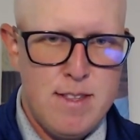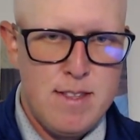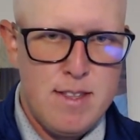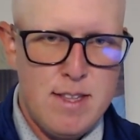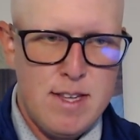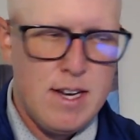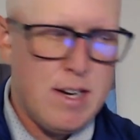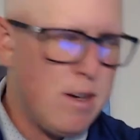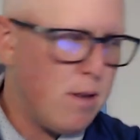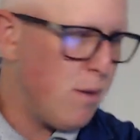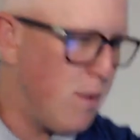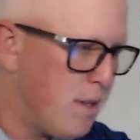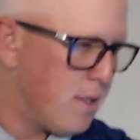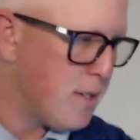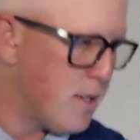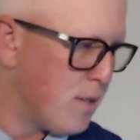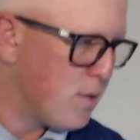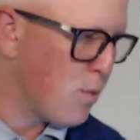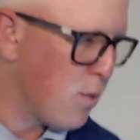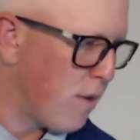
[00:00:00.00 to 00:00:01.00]
I know this
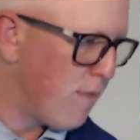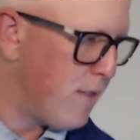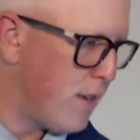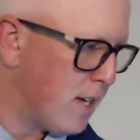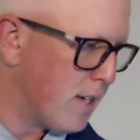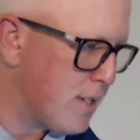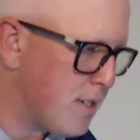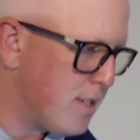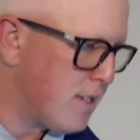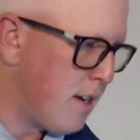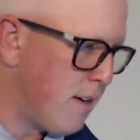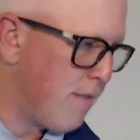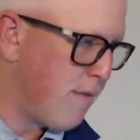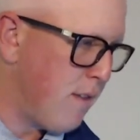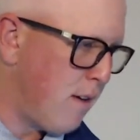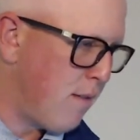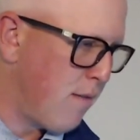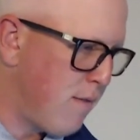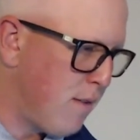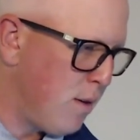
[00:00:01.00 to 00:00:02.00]
is riveting stuff
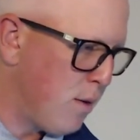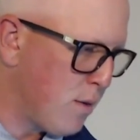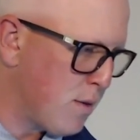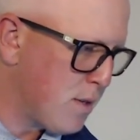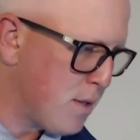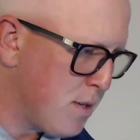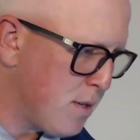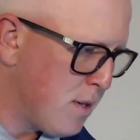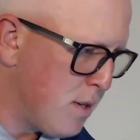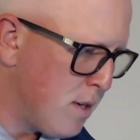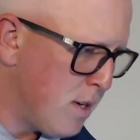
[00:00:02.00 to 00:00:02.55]
here, folks.